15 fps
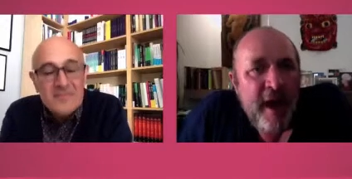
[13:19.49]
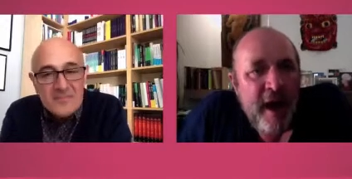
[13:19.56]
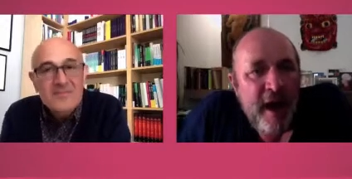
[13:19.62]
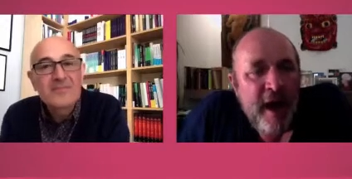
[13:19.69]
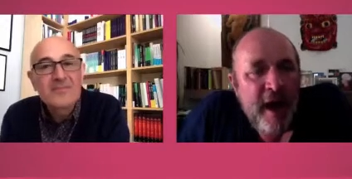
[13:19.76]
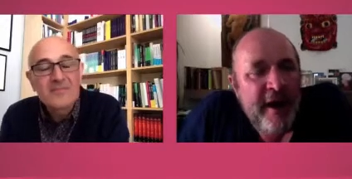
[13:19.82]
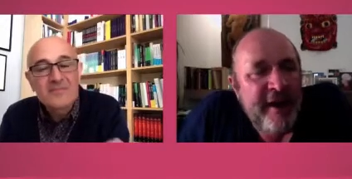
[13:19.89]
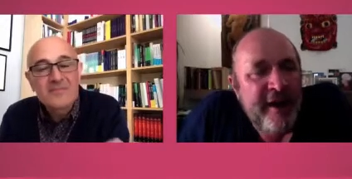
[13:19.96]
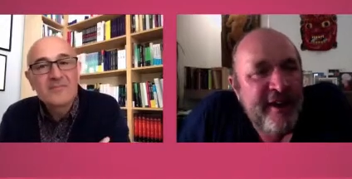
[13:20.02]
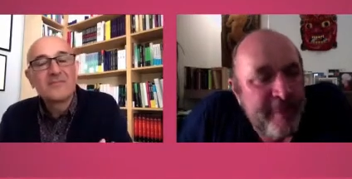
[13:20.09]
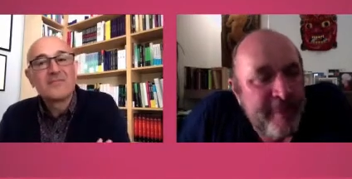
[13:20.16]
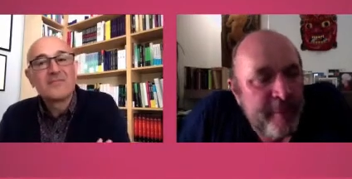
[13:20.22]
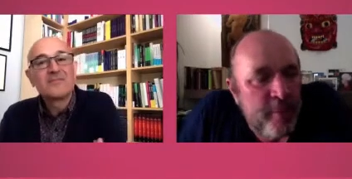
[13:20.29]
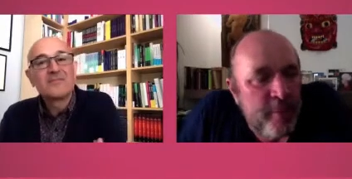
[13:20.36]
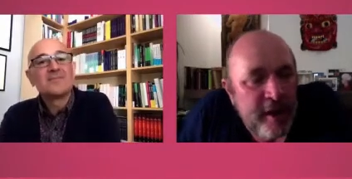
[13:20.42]
Speaker 1: Uh, and he's
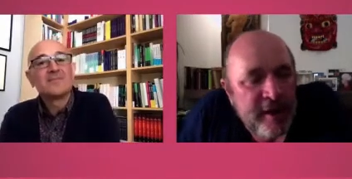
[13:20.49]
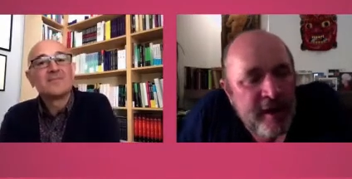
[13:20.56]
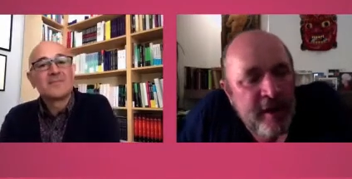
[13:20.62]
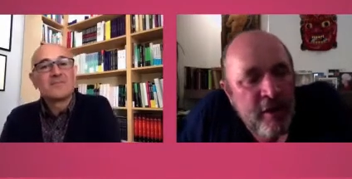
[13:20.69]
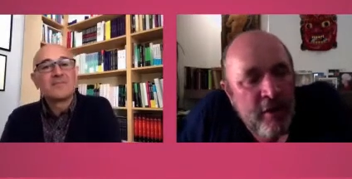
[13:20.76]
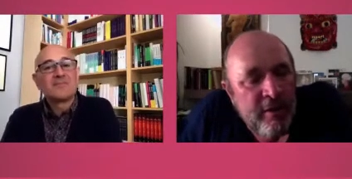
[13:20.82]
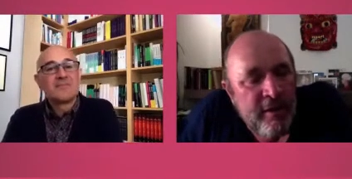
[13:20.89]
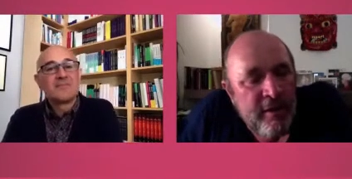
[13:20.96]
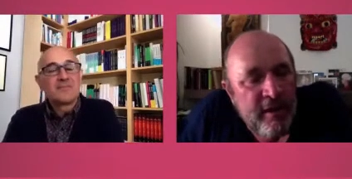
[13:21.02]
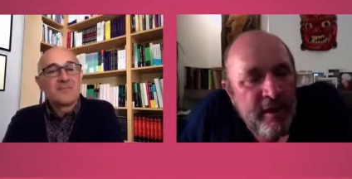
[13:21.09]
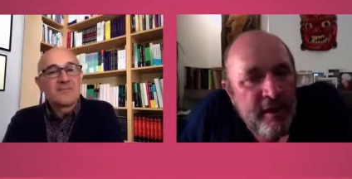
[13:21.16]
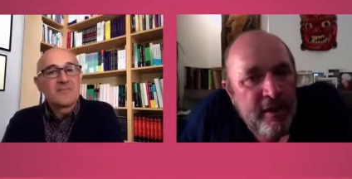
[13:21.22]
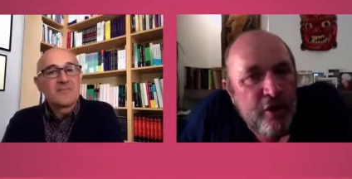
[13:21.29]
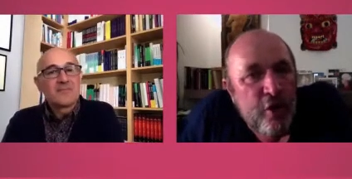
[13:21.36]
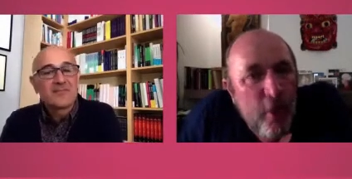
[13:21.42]
been working on
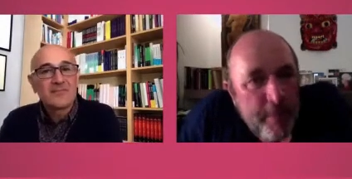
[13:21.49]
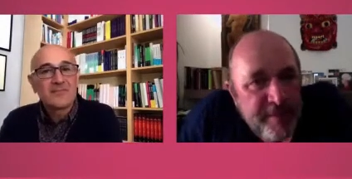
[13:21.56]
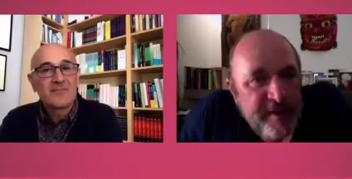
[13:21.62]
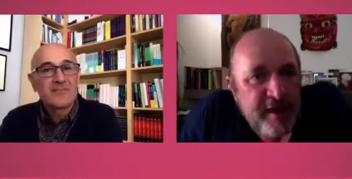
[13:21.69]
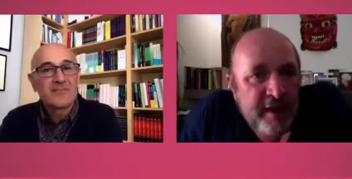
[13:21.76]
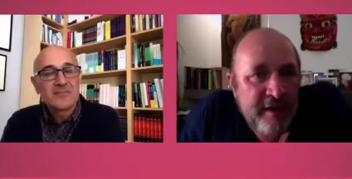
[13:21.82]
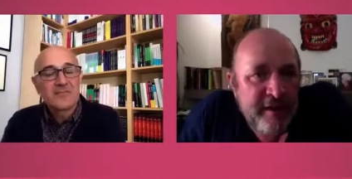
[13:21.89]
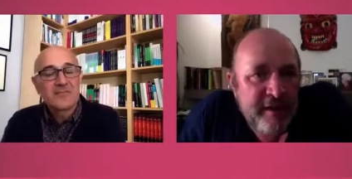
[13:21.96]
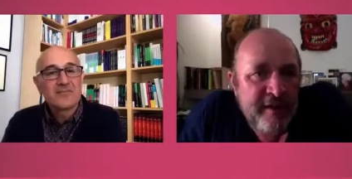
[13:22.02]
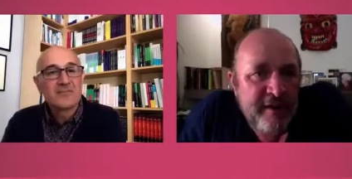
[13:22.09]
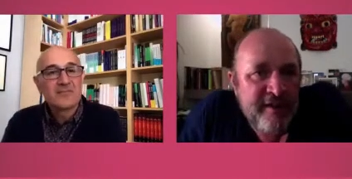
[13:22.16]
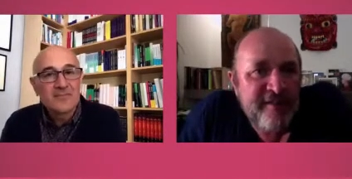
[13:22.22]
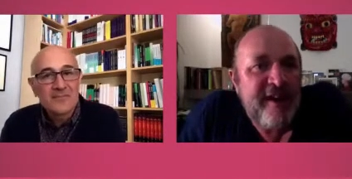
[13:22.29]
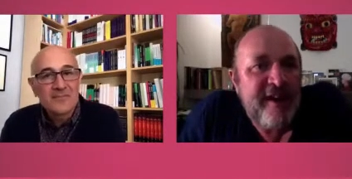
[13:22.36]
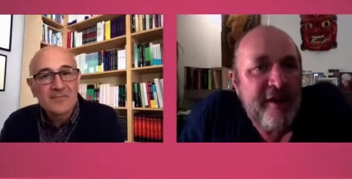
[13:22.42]
the Gupta
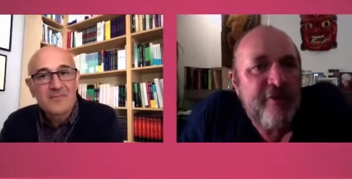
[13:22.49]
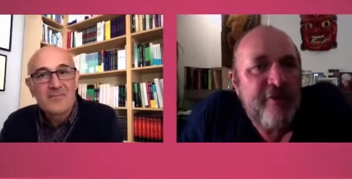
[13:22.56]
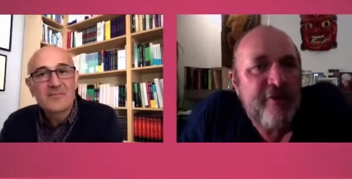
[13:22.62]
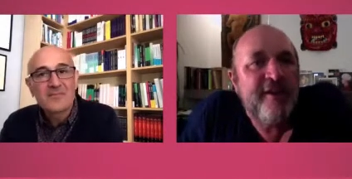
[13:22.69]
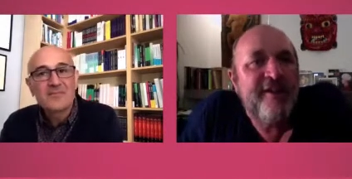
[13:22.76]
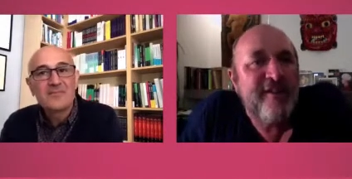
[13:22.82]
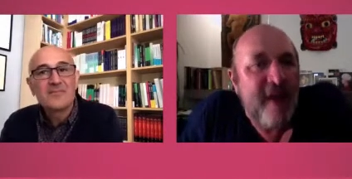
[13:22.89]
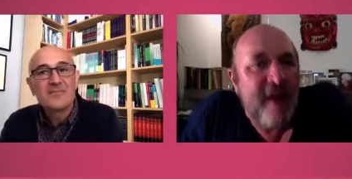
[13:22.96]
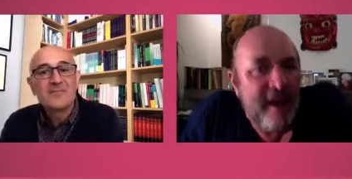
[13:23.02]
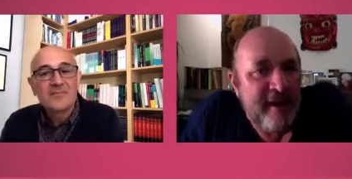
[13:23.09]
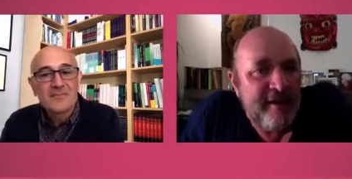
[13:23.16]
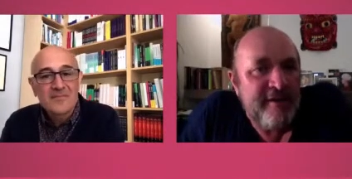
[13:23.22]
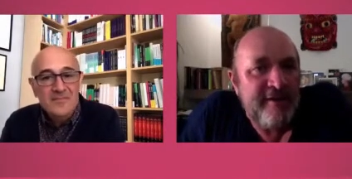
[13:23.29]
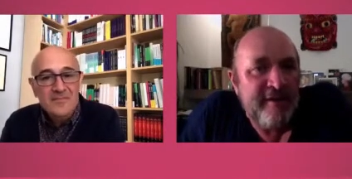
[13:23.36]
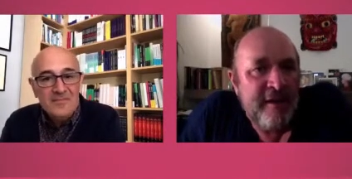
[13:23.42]
sacred
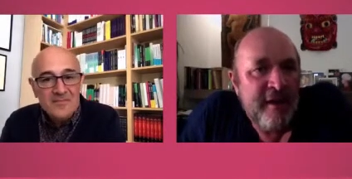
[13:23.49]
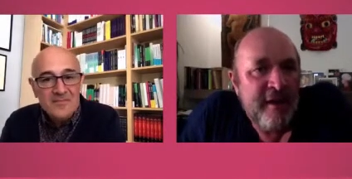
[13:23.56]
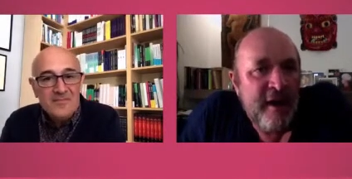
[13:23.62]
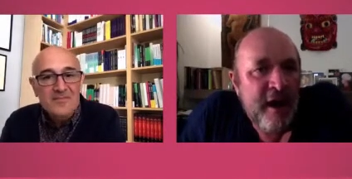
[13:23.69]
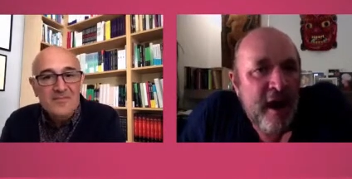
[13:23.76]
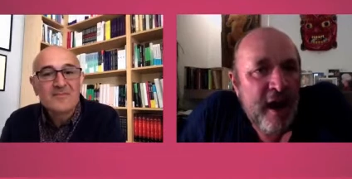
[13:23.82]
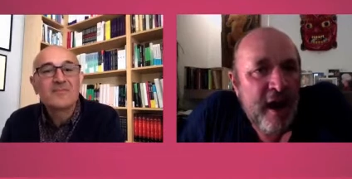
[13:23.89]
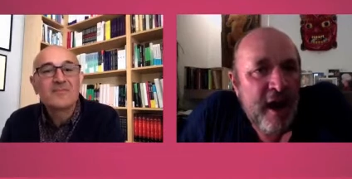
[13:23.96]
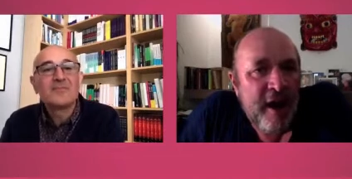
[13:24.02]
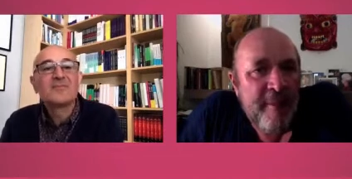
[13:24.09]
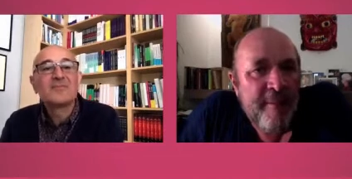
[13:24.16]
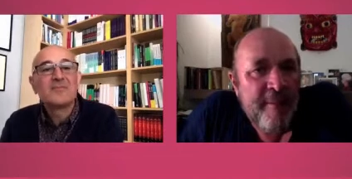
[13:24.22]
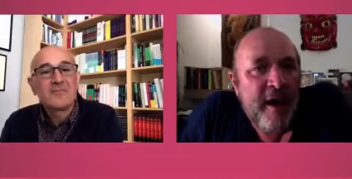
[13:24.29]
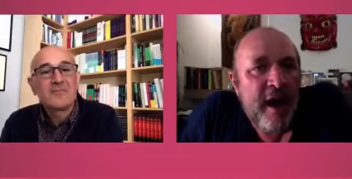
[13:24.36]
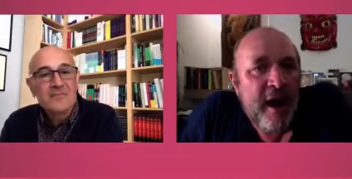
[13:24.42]
site
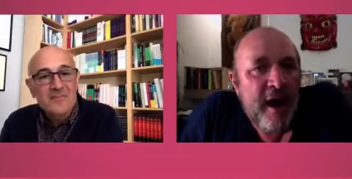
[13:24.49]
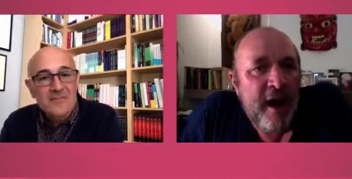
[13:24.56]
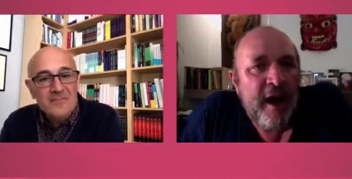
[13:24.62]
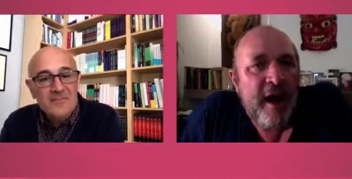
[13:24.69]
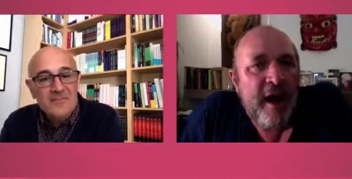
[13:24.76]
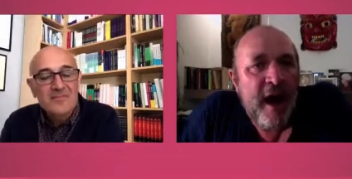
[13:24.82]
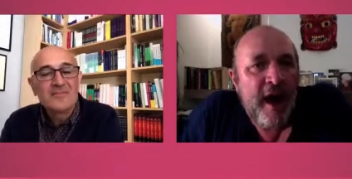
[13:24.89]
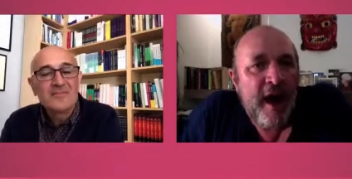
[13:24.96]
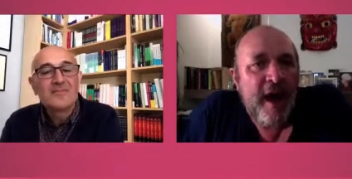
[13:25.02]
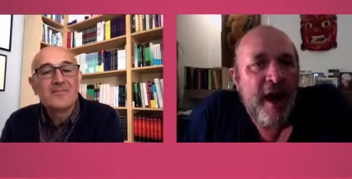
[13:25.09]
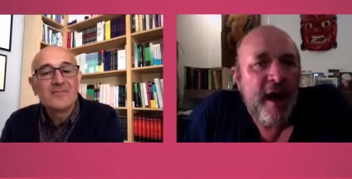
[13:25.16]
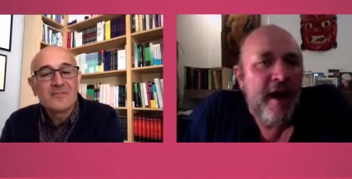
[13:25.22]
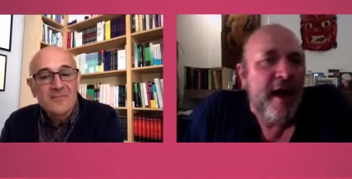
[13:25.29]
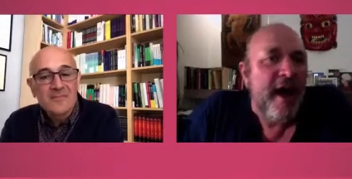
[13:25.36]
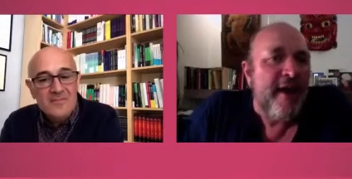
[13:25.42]
um, uh, at, uh,
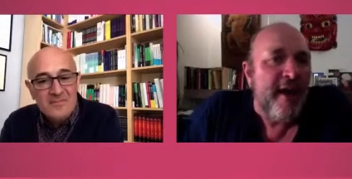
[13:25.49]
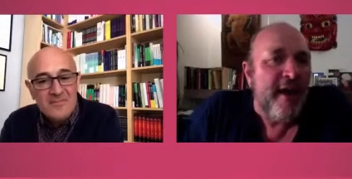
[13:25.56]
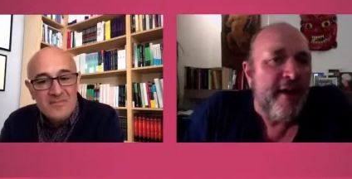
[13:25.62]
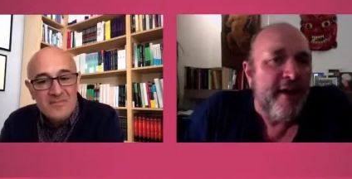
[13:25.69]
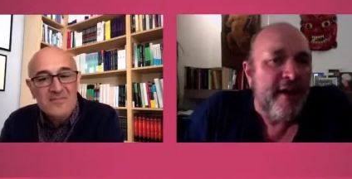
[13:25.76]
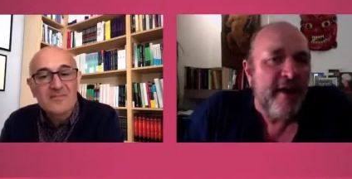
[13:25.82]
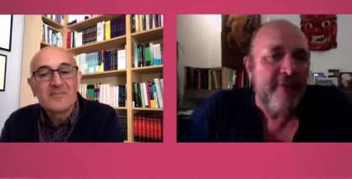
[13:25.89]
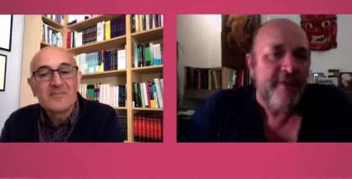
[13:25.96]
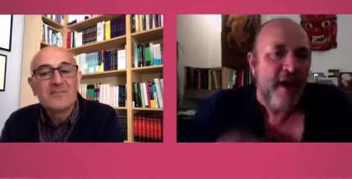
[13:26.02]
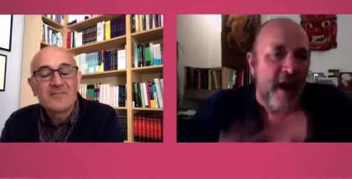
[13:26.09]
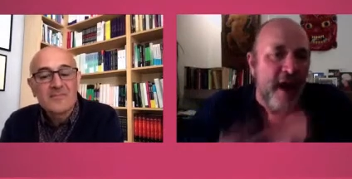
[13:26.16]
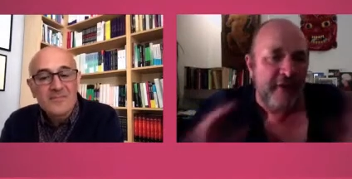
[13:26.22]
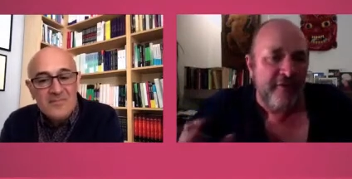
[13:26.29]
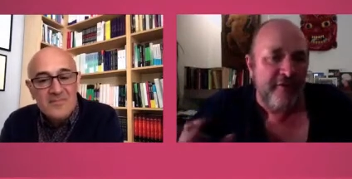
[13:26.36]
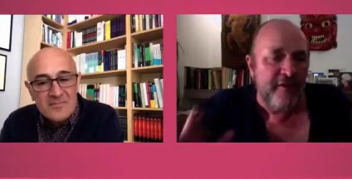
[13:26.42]
uh, uh, at, the
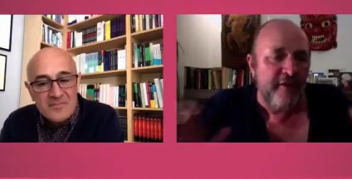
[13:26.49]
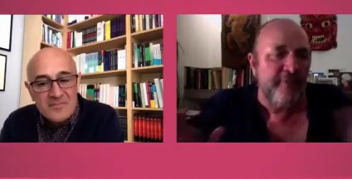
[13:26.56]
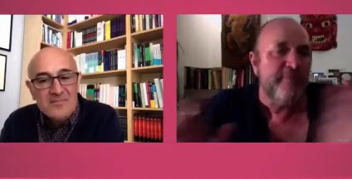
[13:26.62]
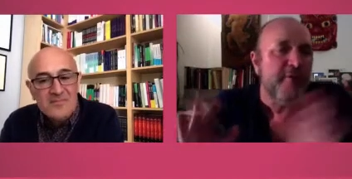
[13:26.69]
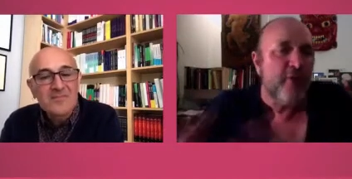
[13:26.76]
heart of the